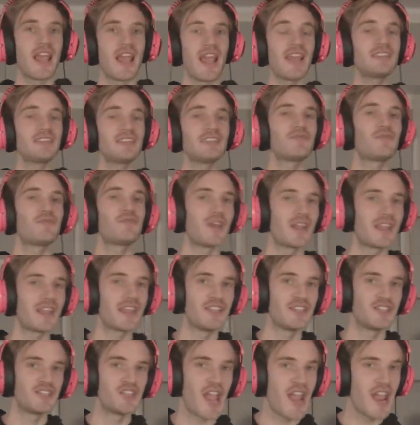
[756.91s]
It's
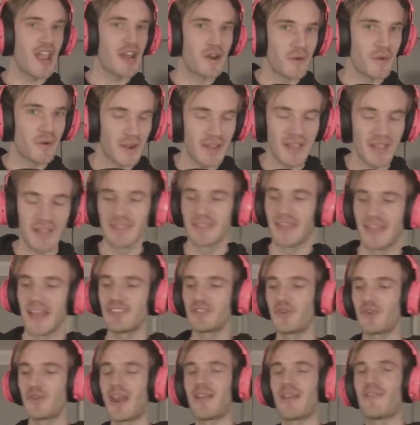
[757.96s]
freaking January.
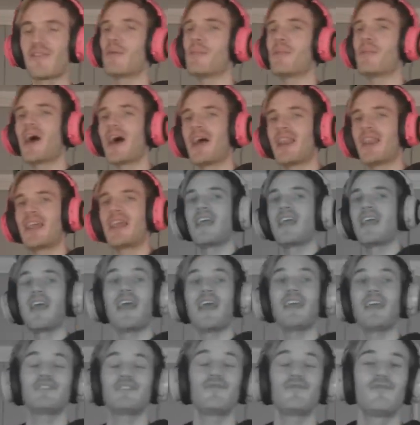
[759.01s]
That's right, everybody.
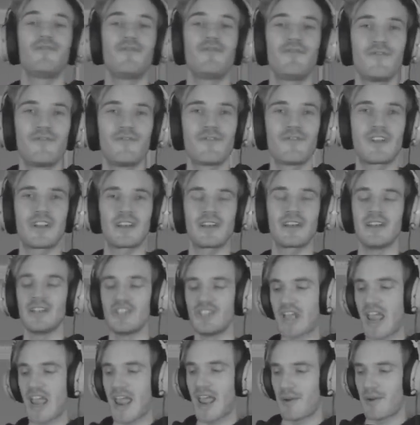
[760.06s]
It's freaking
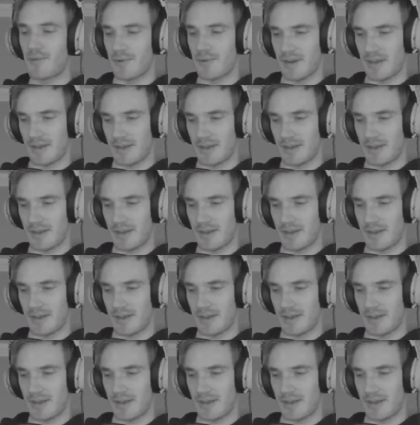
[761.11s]
January.